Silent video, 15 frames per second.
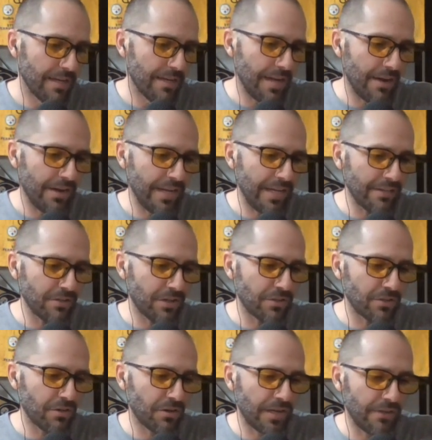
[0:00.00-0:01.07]
Now, Anton
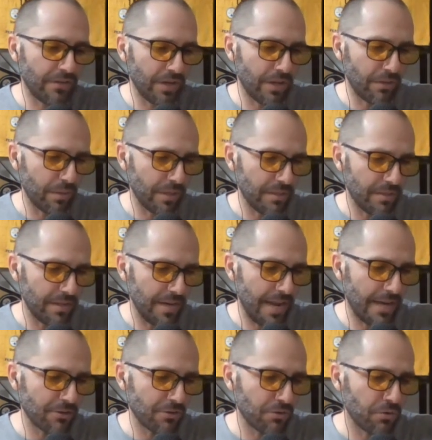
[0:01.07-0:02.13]
Char gave another one. He said, an
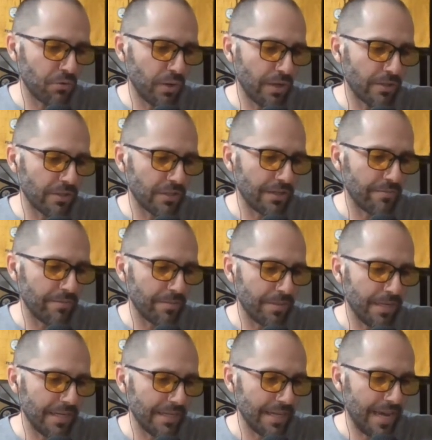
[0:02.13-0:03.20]
actual question I've been
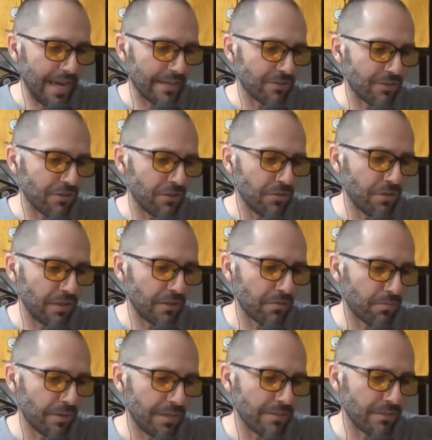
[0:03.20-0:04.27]
meaning to ask. Do you think the
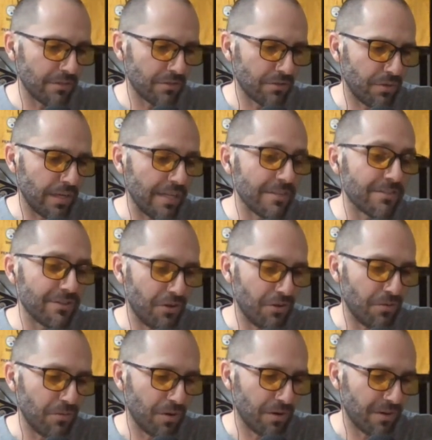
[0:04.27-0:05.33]
reason screens
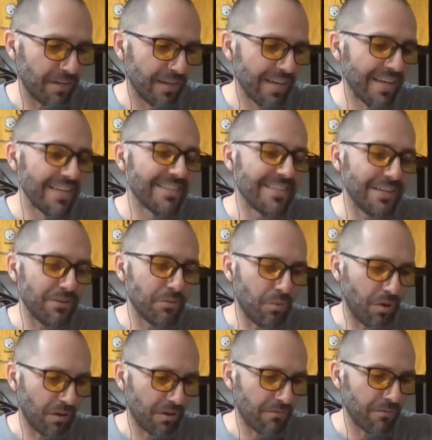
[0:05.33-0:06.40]
don't work, didn't
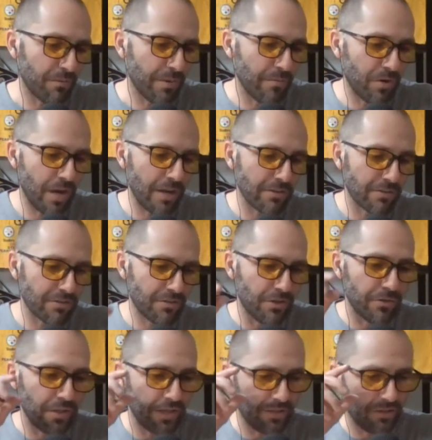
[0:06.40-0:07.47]
work, remember how
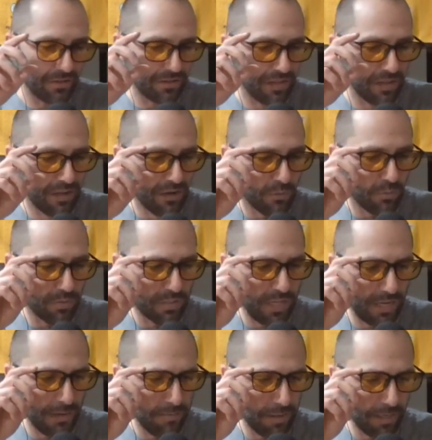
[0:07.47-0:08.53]
slow they looked, was
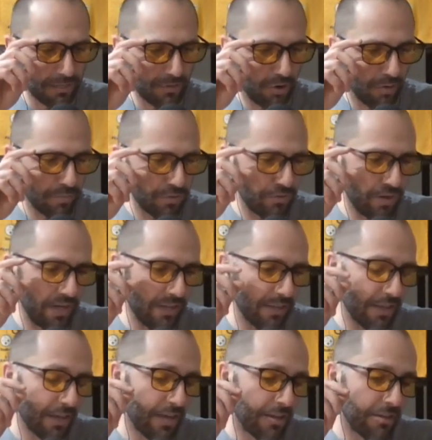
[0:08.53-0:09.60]
Kenny Pickett's arm strength?
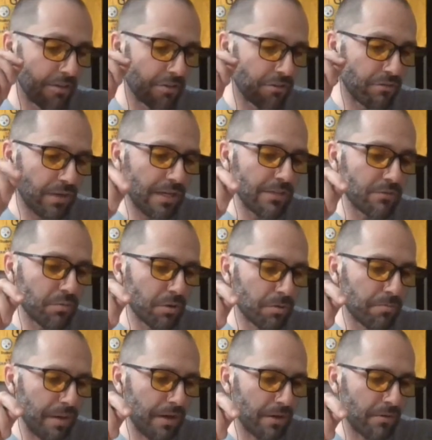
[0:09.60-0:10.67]
The screens
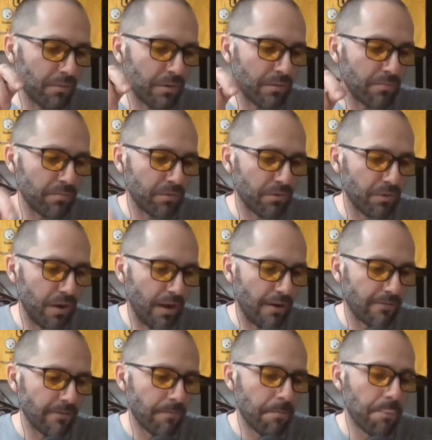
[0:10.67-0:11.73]
work better with
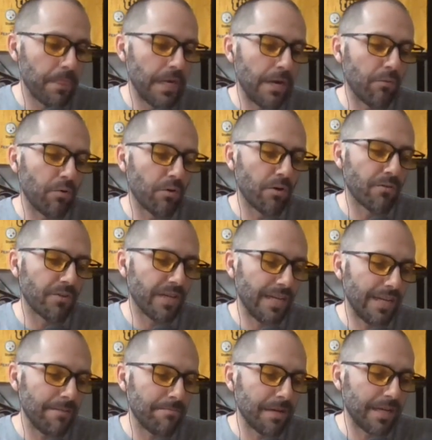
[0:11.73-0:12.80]
Rudolph, and I wonder if
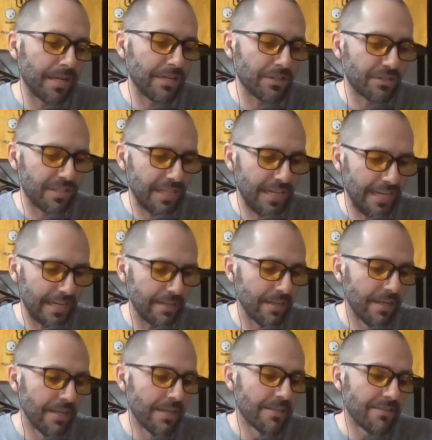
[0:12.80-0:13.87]
Kenny Pickett just can't.
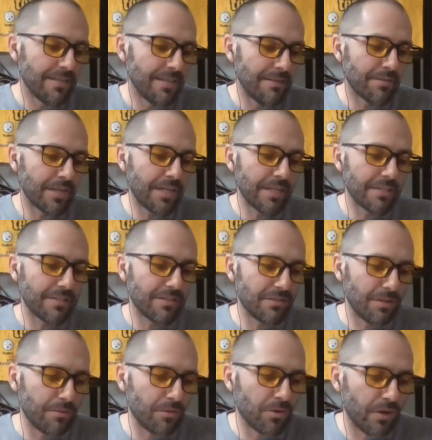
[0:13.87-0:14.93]
Seems like it's a
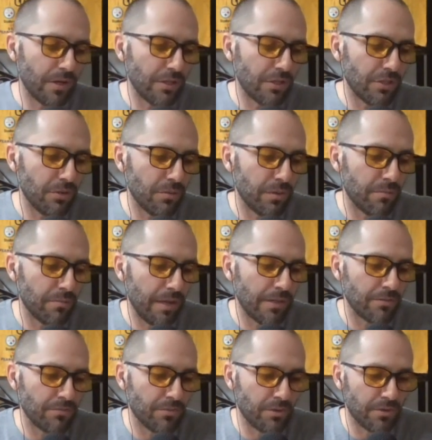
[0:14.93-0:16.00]
similar issue with
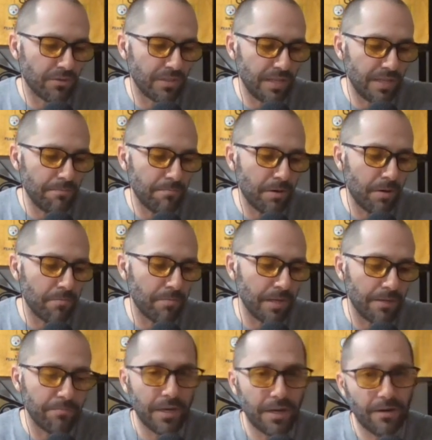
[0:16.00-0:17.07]
Mason Rudolph's deep ball
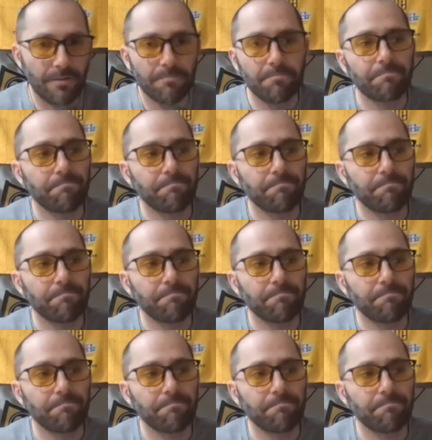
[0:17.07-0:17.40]
being better.